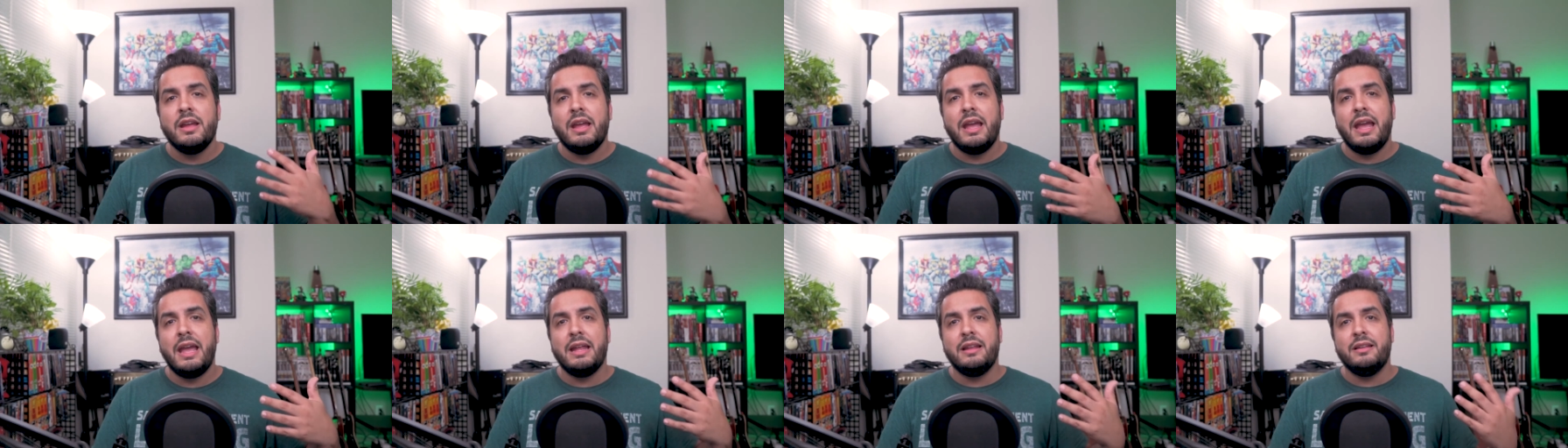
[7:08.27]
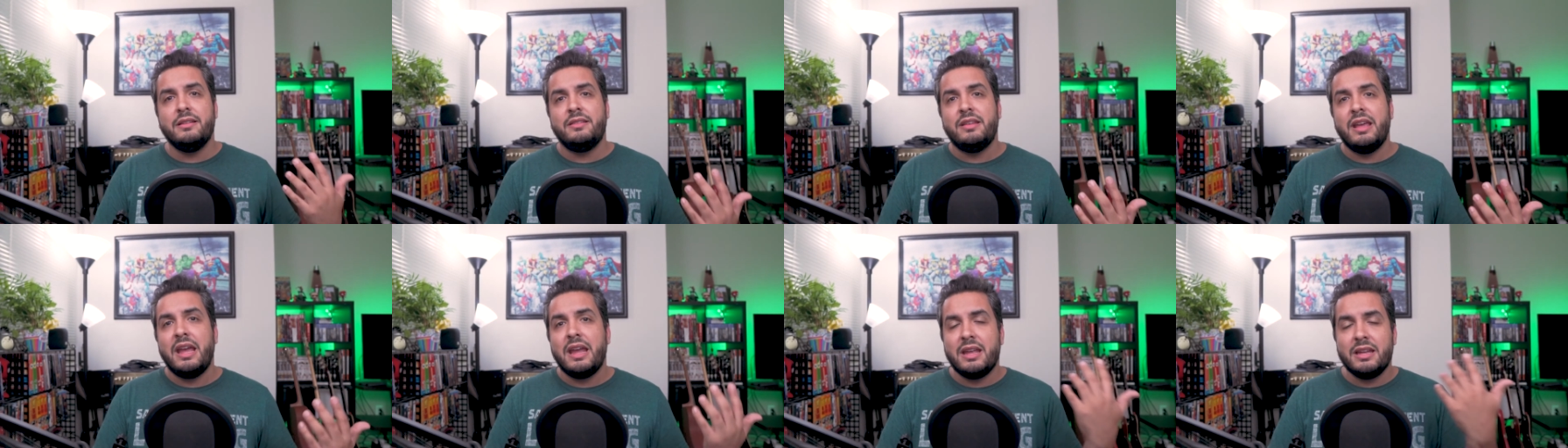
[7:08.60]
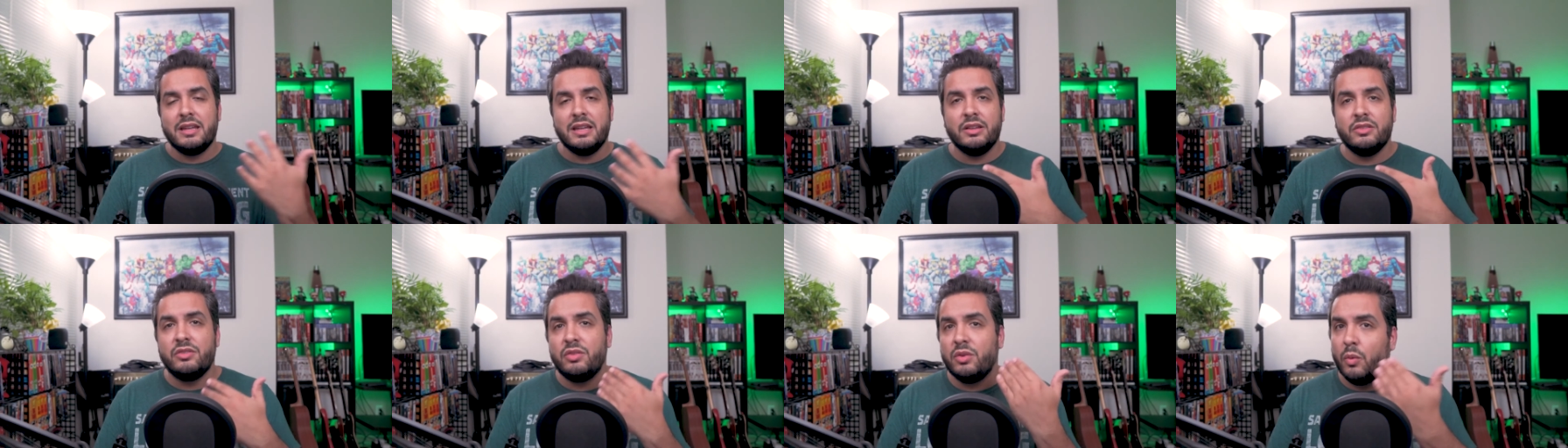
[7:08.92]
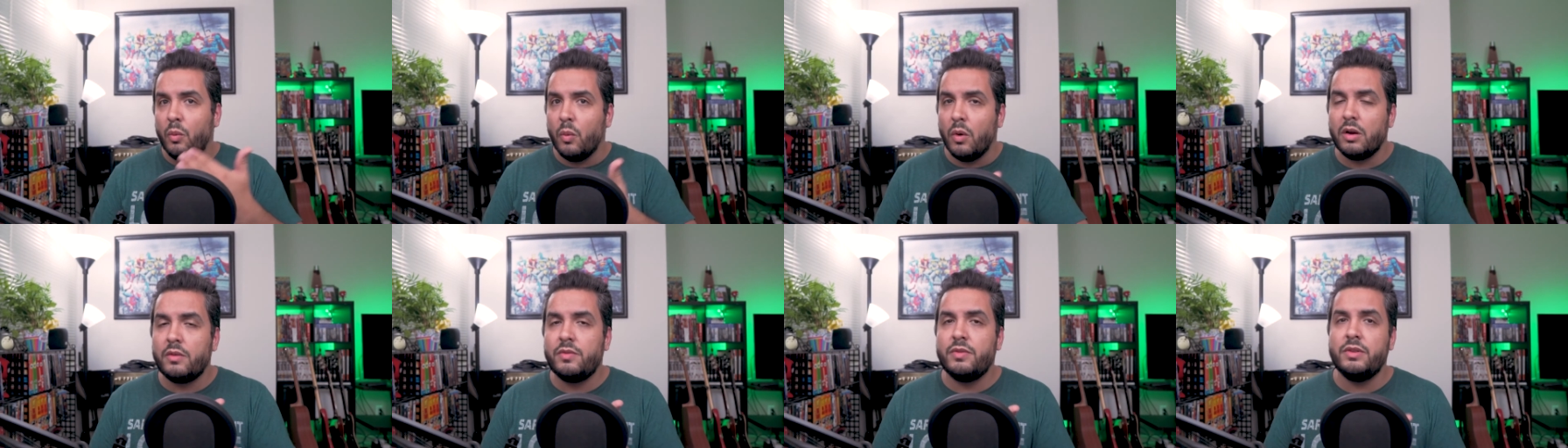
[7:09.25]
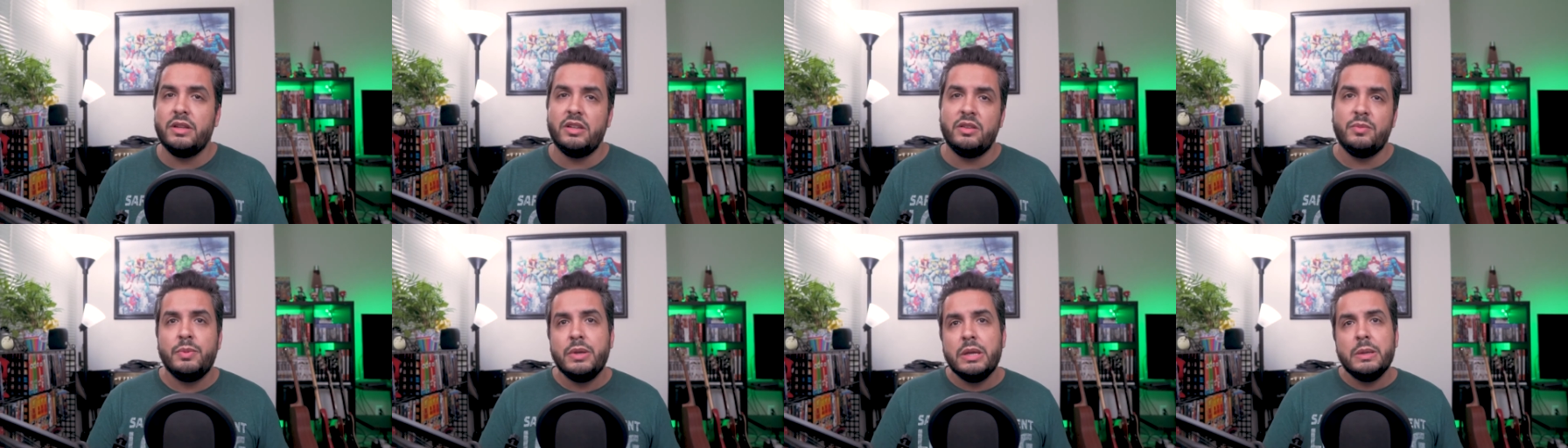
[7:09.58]
and taken in to work for
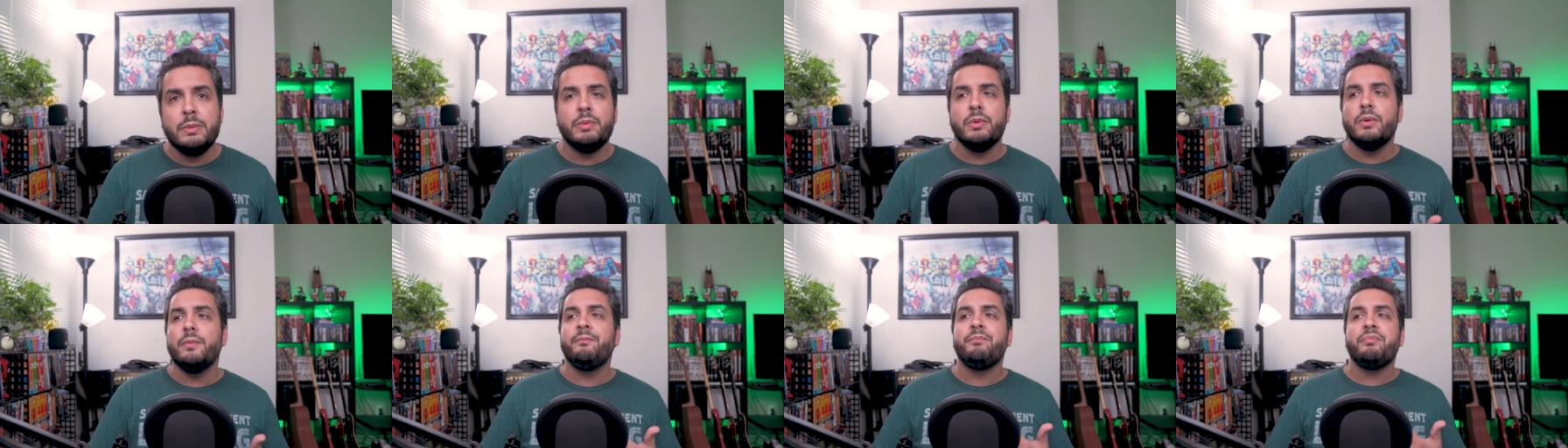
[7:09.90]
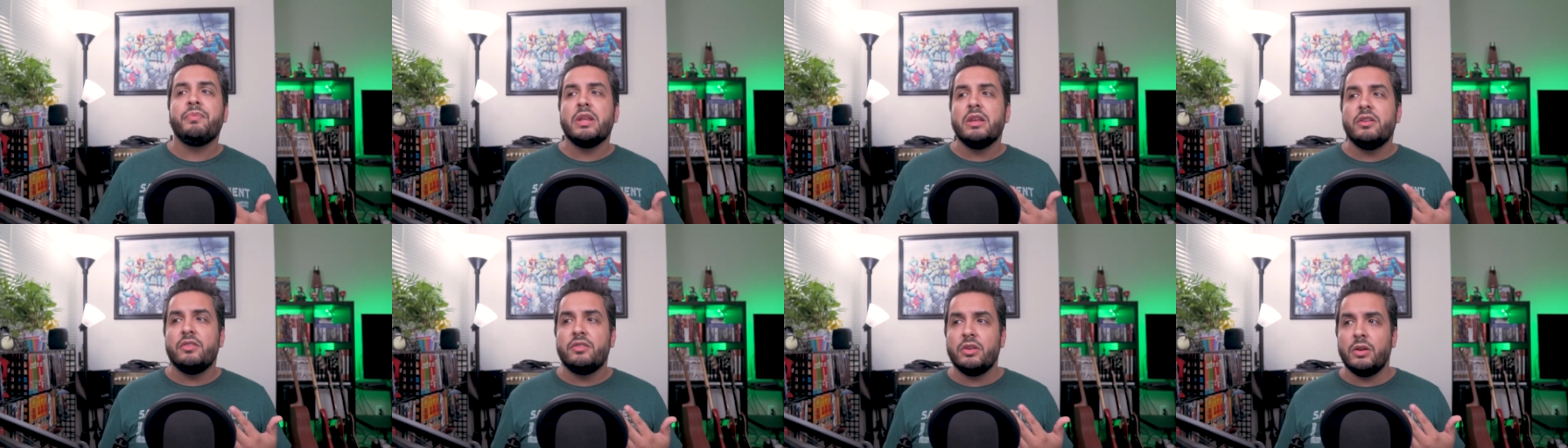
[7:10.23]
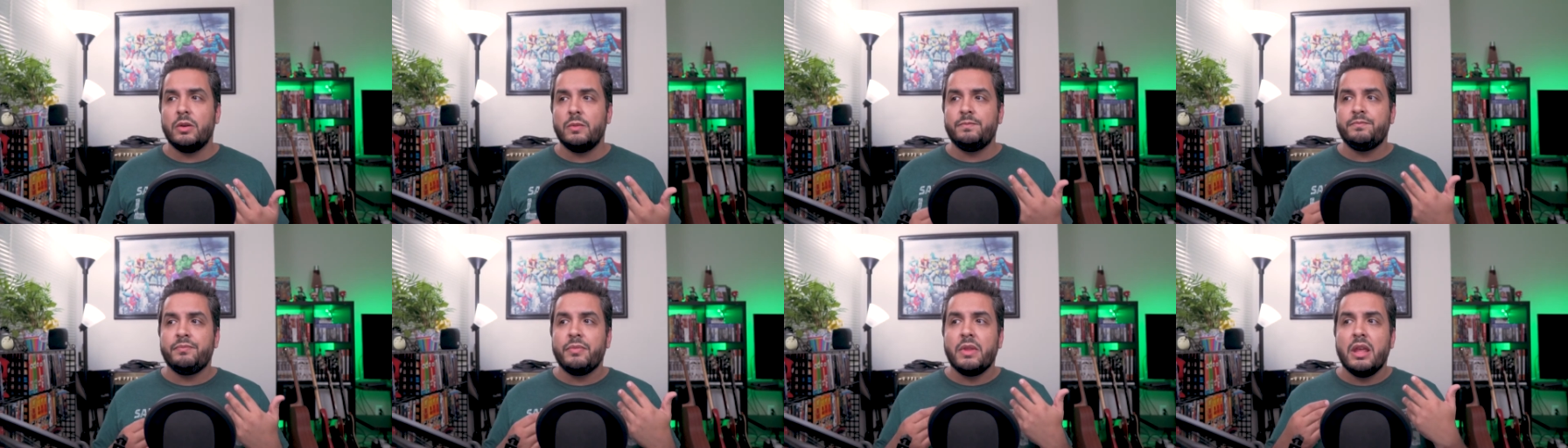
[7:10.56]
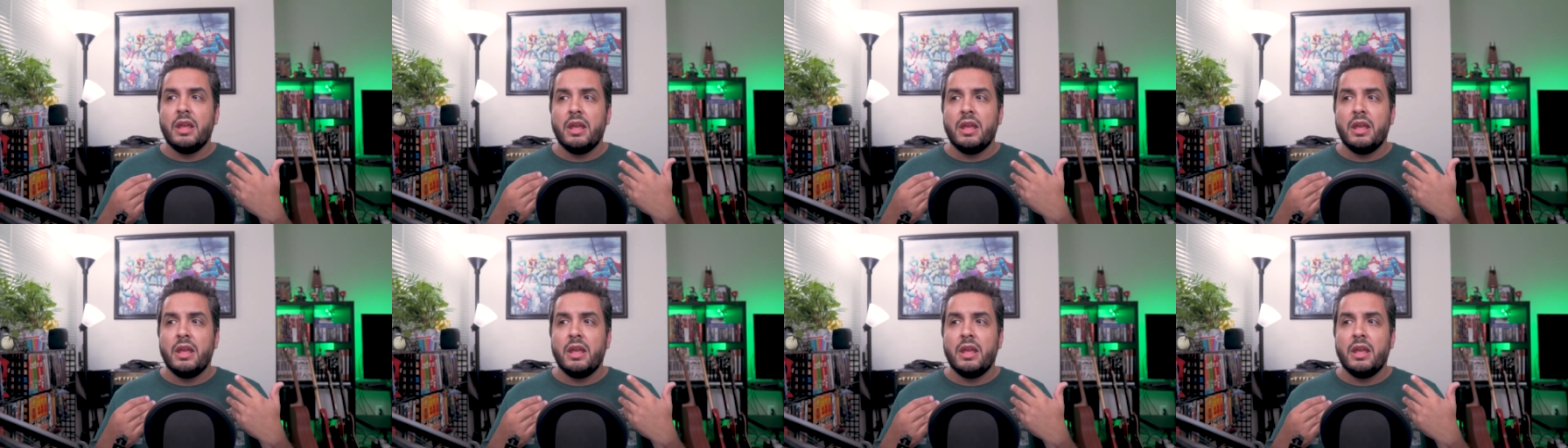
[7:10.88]
these people so